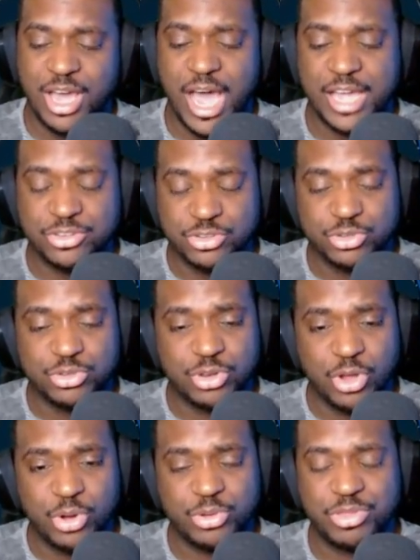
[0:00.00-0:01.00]
I do
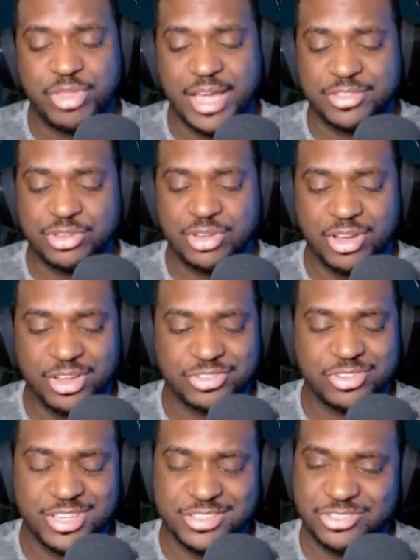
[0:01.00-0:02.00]
know that the
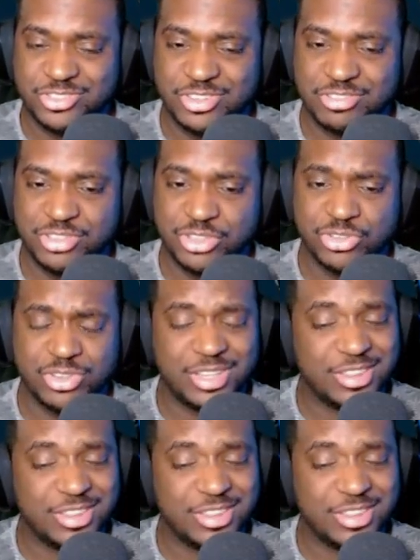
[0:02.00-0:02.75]
Constellation series,